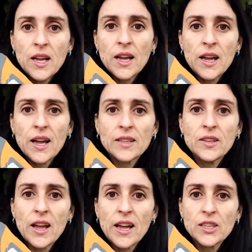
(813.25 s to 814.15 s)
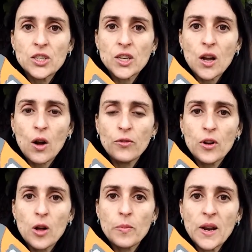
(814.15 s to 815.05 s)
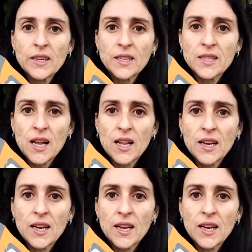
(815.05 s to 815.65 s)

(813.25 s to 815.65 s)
at the edge of Planizial